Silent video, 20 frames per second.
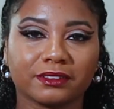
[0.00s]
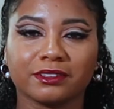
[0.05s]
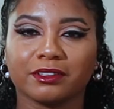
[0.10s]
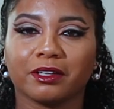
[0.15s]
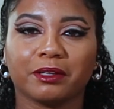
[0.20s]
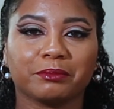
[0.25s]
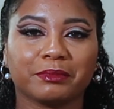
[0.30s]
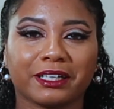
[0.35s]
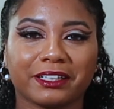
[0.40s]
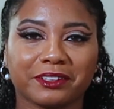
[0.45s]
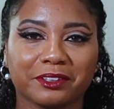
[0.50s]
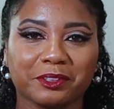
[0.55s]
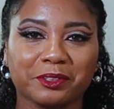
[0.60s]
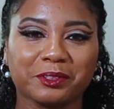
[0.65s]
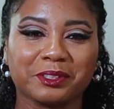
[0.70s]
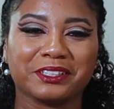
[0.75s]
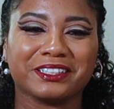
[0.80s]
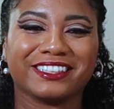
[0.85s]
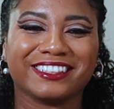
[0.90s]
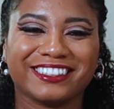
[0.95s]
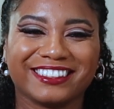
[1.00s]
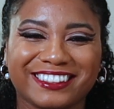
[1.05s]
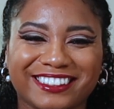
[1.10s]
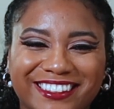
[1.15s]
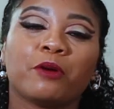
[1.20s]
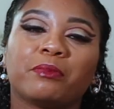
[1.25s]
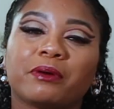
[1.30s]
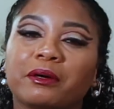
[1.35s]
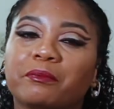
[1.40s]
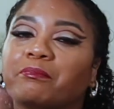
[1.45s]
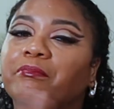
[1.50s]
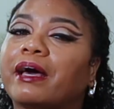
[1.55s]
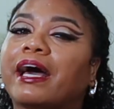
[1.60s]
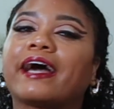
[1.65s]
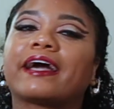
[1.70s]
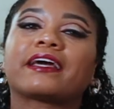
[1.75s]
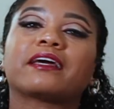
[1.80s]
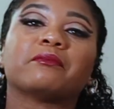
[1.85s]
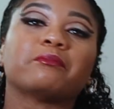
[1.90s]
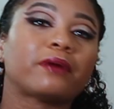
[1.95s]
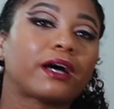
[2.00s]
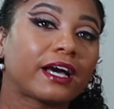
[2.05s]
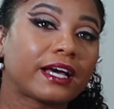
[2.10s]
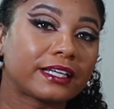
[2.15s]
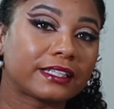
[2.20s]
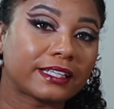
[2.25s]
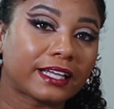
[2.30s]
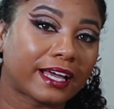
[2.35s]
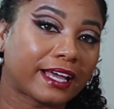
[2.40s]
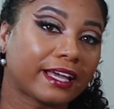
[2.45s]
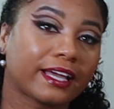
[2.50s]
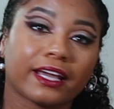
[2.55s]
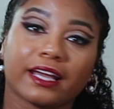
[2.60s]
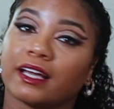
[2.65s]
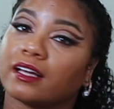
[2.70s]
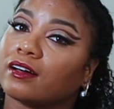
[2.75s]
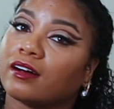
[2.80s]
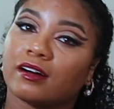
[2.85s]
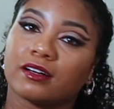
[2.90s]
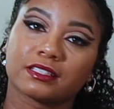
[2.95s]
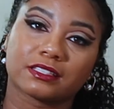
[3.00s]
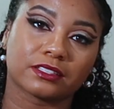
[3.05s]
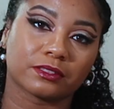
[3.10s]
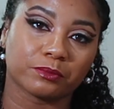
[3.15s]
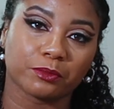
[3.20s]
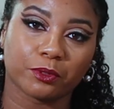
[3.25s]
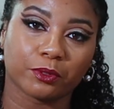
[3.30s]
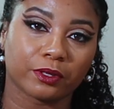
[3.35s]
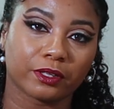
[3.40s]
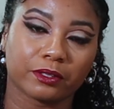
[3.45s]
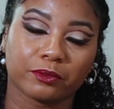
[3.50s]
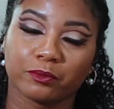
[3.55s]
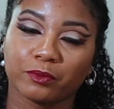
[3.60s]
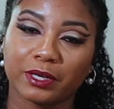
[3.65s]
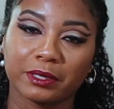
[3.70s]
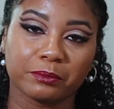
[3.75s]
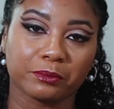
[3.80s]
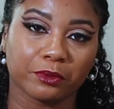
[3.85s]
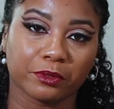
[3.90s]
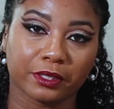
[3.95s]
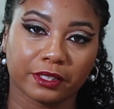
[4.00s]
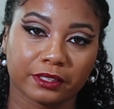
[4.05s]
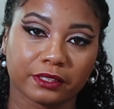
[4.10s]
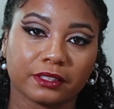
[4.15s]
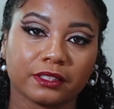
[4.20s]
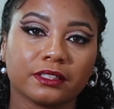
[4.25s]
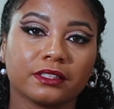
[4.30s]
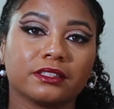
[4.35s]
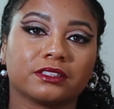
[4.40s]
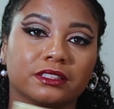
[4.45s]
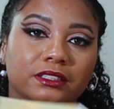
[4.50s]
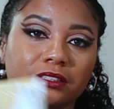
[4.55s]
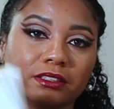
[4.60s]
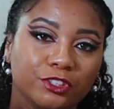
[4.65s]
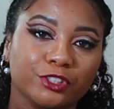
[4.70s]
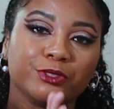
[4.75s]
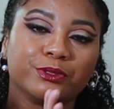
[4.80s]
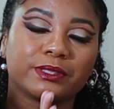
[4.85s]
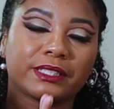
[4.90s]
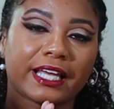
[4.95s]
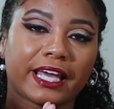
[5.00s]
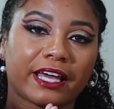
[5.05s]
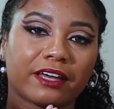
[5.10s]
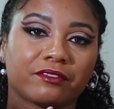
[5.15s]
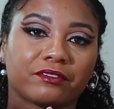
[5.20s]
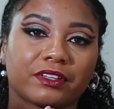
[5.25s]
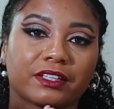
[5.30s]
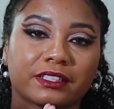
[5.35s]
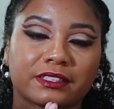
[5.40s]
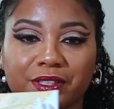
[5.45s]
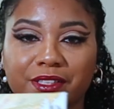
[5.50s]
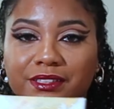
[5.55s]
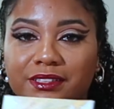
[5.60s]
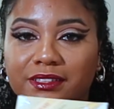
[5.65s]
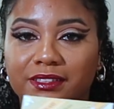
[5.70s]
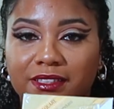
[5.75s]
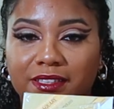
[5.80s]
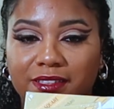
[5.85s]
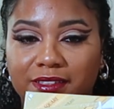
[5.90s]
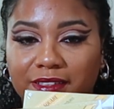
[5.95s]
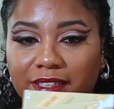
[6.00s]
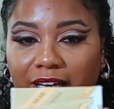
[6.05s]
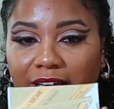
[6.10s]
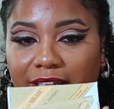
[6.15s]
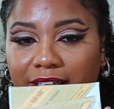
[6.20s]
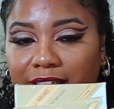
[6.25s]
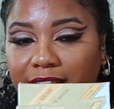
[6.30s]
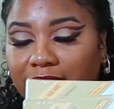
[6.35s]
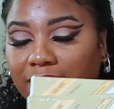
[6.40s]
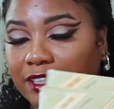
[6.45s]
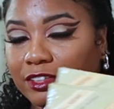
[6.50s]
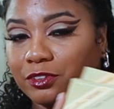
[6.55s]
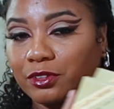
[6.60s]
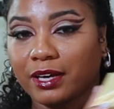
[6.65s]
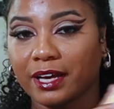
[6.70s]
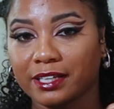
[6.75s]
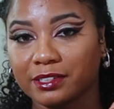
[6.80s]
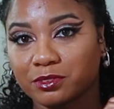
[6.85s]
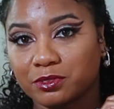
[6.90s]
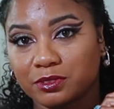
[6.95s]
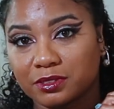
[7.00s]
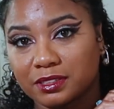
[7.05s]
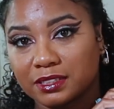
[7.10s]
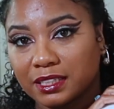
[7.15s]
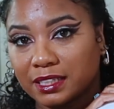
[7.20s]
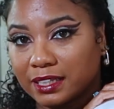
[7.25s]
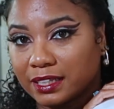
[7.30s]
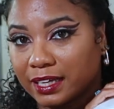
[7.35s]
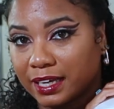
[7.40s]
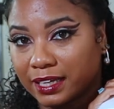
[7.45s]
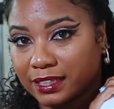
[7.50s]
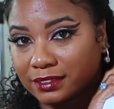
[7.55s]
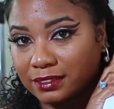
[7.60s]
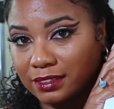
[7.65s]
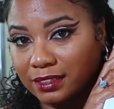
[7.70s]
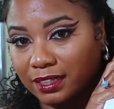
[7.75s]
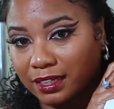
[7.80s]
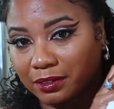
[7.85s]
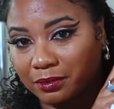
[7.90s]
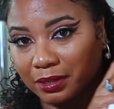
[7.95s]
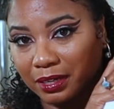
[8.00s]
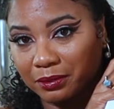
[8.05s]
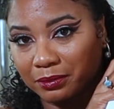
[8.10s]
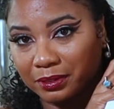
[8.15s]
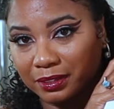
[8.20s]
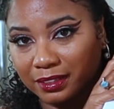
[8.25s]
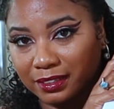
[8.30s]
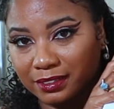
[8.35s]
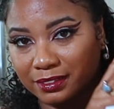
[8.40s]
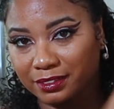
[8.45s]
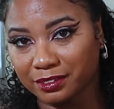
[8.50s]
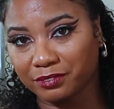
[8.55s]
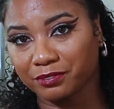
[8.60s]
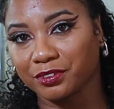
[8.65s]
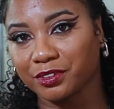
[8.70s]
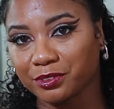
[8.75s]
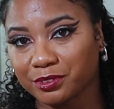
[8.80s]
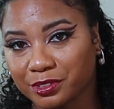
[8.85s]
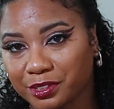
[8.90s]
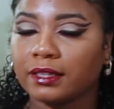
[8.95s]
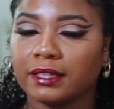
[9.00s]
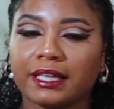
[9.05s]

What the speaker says: No, I'm not old. But back in my day, it cost more, way more, to use canvas. This is exciting. You guys will see a DIY with this in the future.